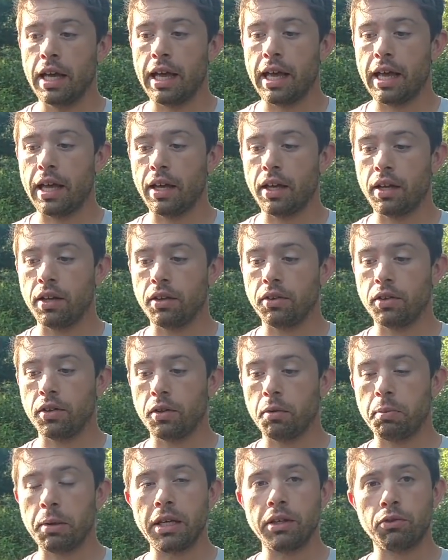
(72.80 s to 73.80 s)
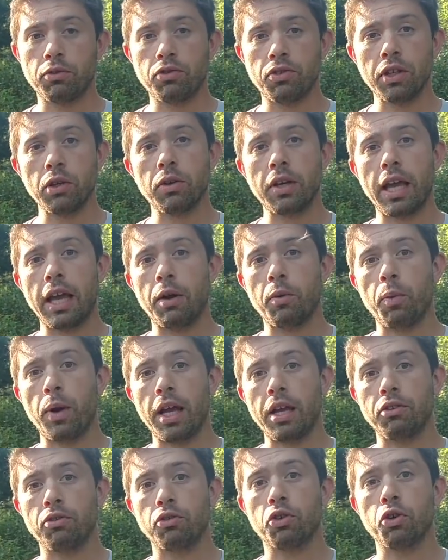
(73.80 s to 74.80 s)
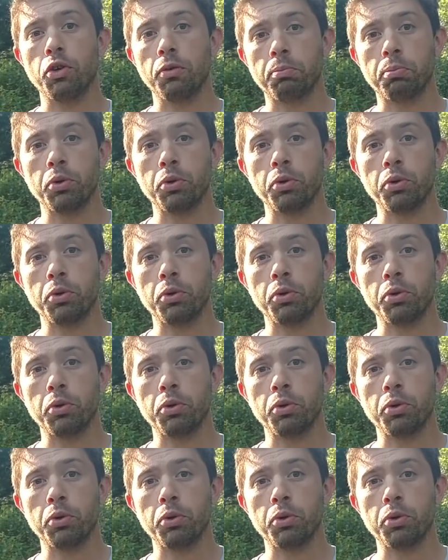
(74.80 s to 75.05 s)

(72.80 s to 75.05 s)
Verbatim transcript: and the bees still can't raise good